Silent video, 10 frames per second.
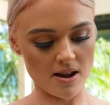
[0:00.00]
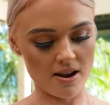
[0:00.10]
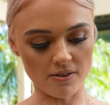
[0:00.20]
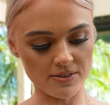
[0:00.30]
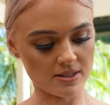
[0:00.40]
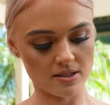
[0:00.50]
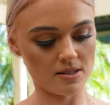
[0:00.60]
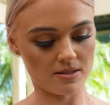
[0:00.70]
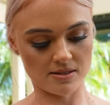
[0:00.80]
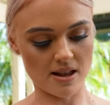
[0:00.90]
And obviously
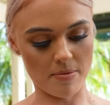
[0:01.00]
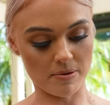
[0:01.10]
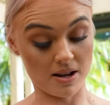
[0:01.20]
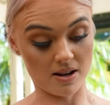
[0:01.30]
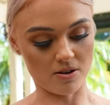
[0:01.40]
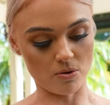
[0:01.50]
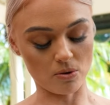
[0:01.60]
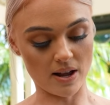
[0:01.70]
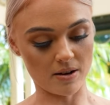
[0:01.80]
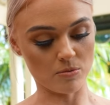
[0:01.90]
this is happening in
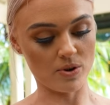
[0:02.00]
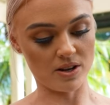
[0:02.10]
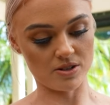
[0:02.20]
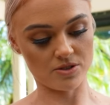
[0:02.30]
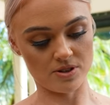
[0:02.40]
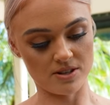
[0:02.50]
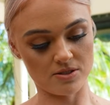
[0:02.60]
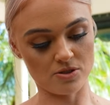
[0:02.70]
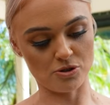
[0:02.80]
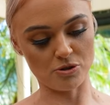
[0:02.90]
all animal industries
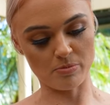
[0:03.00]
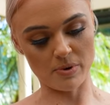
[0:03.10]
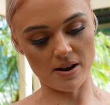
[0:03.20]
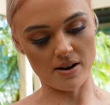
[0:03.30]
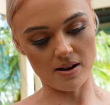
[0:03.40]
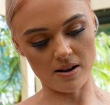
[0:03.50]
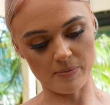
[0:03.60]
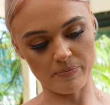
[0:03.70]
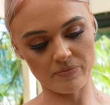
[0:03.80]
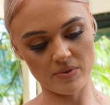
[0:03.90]
too, but
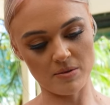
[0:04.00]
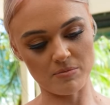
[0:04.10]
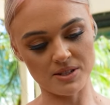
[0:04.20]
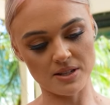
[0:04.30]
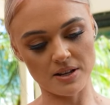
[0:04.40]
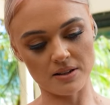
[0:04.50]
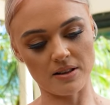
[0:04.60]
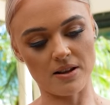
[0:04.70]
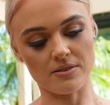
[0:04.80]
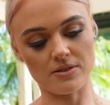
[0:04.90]
in
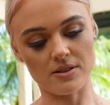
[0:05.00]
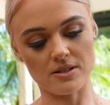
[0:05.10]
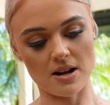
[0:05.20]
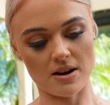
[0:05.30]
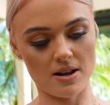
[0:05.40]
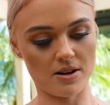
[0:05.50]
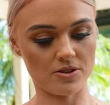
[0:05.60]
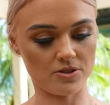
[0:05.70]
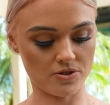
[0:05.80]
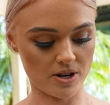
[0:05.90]
particular the dairy
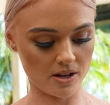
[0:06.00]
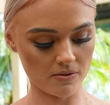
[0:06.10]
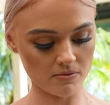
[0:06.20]
industry.